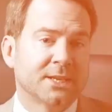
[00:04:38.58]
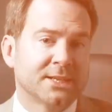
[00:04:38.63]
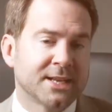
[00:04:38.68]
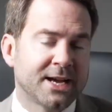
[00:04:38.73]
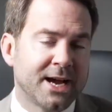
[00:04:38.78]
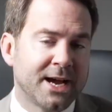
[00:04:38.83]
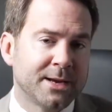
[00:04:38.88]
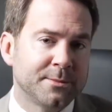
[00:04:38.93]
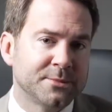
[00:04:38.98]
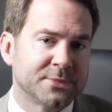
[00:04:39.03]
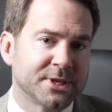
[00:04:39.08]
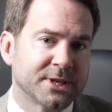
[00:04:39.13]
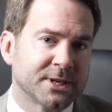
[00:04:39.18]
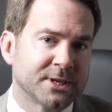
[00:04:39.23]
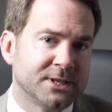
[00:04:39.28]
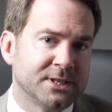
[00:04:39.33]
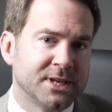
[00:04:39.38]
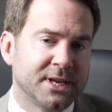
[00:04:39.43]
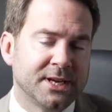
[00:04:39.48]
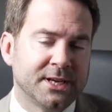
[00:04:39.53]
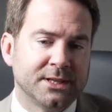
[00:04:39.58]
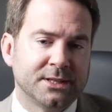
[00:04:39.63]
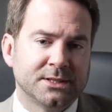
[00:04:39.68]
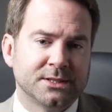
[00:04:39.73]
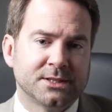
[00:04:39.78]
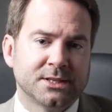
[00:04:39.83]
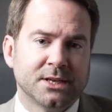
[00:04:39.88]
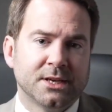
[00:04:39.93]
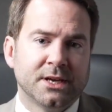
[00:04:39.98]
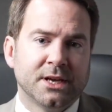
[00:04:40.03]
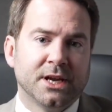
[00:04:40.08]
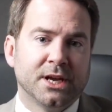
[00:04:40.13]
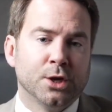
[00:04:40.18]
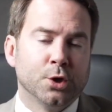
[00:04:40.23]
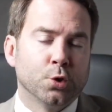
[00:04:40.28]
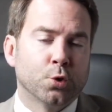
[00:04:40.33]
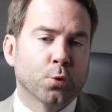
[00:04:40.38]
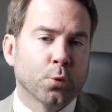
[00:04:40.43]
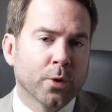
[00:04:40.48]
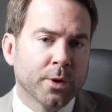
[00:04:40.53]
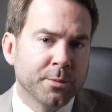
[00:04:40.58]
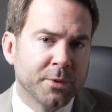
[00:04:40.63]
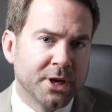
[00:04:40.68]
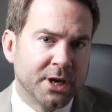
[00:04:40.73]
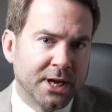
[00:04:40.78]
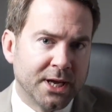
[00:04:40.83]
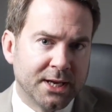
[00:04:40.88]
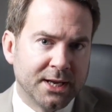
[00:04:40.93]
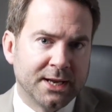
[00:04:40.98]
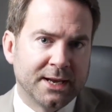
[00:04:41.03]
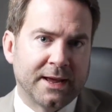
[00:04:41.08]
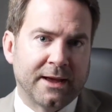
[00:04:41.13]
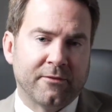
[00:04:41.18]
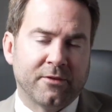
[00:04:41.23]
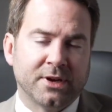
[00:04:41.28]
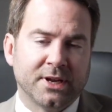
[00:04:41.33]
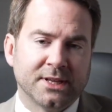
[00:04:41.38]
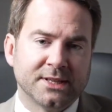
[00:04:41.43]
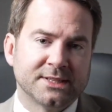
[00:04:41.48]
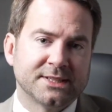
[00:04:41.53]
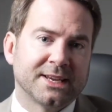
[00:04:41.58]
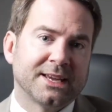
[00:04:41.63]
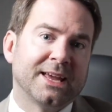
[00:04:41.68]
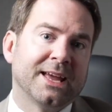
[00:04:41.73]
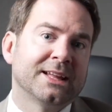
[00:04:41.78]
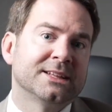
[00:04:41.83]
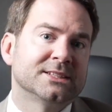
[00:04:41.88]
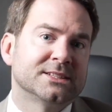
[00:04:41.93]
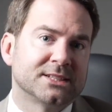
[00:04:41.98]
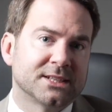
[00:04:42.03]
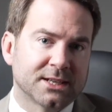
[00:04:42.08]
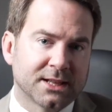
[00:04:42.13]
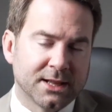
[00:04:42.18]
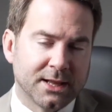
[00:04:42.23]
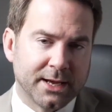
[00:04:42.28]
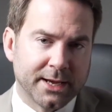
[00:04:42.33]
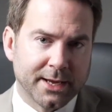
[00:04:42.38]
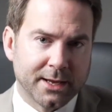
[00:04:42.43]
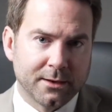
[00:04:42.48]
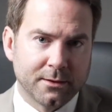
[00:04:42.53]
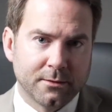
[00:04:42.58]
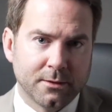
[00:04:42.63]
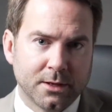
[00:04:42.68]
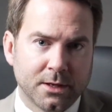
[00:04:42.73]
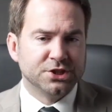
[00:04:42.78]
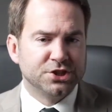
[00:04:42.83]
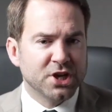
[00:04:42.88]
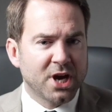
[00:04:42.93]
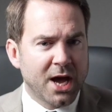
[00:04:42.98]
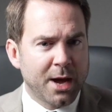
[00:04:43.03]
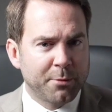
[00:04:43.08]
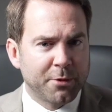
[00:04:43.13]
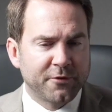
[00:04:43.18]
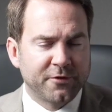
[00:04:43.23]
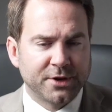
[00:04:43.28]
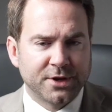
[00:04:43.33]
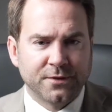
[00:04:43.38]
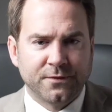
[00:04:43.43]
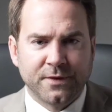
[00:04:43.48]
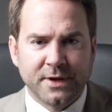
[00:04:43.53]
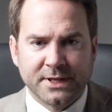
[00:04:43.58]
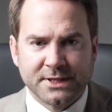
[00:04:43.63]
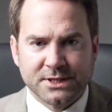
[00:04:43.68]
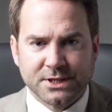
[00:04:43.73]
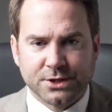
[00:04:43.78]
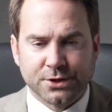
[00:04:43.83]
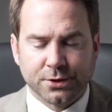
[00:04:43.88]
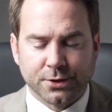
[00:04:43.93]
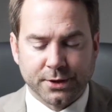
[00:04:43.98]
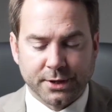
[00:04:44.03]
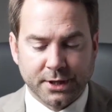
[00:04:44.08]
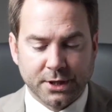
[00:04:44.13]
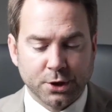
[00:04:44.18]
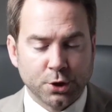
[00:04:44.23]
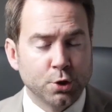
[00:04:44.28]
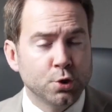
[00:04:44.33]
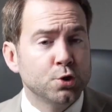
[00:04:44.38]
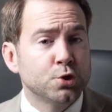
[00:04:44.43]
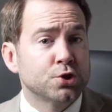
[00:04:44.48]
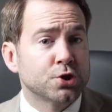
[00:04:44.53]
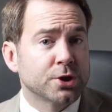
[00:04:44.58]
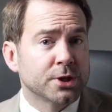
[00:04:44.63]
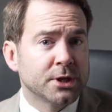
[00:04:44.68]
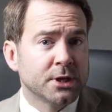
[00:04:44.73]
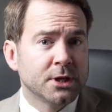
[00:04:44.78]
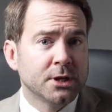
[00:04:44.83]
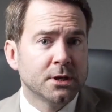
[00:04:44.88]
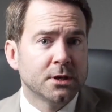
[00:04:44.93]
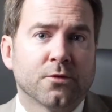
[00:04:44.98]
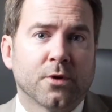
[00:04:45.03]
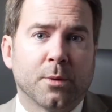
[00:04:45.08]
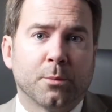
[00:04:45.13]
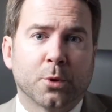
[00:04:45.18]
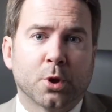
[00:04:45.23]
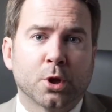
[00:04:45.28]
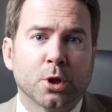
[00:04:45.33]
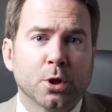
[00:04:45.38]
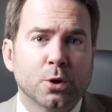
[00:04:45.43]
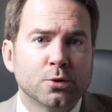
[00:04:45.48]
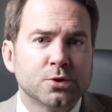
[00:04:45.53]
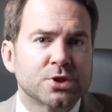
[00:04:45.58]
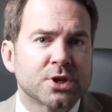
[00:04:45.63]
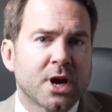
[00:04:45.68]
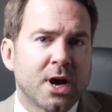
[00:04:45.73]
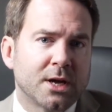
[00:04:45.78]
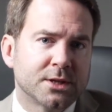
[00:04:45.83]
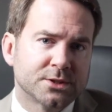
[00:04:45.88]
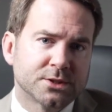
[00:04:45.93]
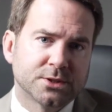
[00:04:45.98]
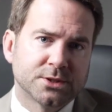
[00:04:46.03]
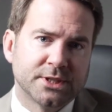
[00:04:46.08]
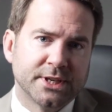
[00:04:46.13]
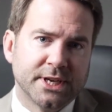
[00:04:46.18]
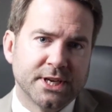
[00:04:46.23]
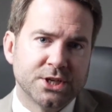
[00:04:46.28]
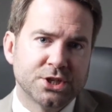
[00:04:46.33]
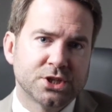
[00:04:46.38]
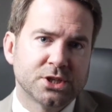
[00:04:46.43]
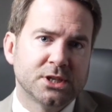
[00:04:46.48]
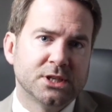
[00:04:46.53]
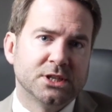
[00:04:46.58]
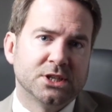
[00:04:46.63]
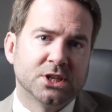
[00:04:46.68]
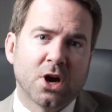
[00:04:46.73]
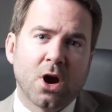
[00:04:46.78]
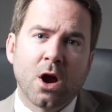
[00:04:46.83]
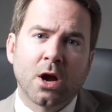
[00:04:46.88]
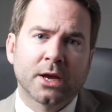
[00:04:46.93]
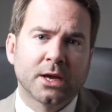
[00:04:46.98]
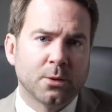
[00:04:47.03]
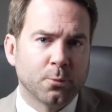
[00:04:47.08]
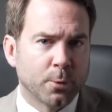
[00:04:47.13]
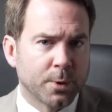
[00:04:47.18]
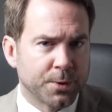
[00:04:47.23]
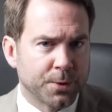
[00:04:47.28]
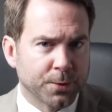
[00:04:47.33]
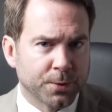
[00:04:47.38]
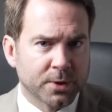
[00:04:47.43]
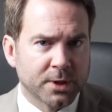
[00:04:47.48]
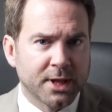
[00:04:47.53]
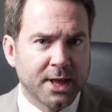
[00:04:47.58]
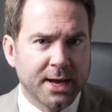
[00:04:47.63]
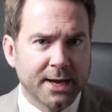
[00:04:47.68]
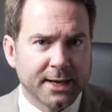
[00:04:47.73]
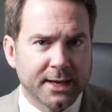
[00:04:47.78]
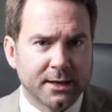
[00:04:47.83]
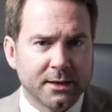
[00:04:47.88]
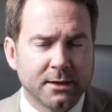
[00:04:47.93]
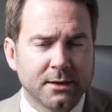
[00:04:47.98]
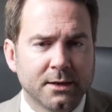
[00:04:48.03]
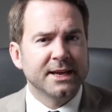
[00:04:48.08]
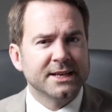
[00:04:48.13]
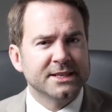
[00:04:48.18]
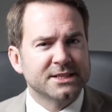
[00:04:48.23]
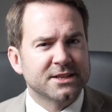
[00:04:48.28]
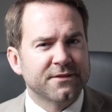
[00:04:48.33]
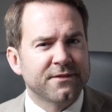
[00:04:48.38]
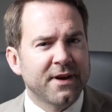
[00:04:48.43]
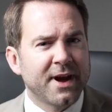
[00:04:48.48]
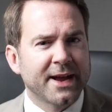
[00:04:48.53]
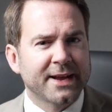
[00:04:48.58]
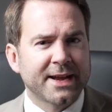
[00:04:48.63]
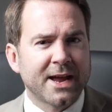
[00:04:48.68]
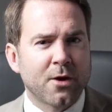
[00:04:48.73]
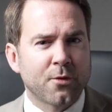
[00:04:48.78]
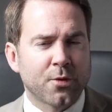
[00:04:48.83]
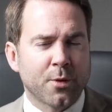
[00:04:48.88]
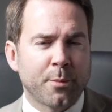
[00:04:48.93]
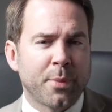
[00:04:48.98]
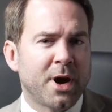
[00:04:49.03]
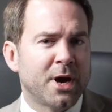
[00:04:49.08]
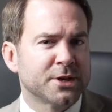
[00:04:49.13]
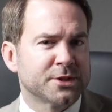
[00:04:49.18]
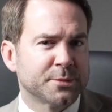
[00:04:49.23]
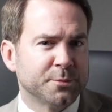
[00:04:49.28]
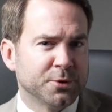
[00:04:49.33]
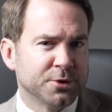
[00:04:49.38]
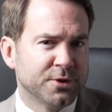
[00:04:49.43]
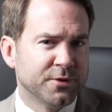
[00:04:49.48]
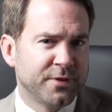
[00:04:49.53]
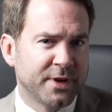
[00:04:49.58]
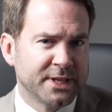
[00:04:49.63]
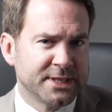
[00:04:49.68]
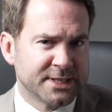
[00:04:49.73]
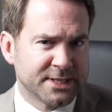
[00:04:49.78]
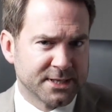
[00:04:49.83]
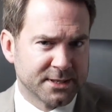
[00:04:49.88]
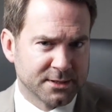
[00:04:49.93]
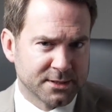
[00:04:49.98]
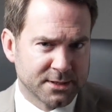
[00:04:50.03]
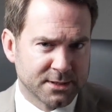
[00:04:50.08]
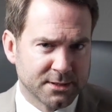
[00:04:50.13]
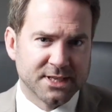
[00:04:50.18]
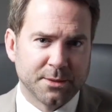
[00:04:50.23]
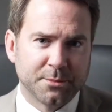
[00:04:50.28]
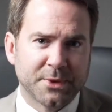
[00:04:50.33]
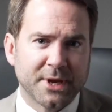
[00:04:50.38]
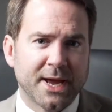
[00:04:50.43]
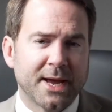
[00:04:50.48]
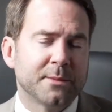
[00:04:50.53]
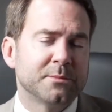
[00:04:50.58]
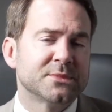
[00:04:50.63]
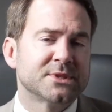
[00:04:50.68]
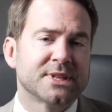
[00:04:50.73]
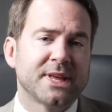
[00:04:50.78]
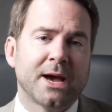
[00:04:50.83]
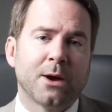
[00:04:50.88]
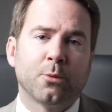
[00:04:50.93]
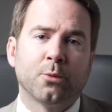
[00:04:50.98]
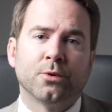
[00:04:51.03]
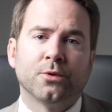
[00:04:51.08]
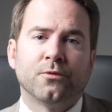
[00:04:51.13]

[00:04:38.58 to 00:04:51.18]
of times it contains incriminating evidence against a client. The job of a defense attorney, usually from close consultation and talking with their client, is to find out the possible defenses. Sometimes that will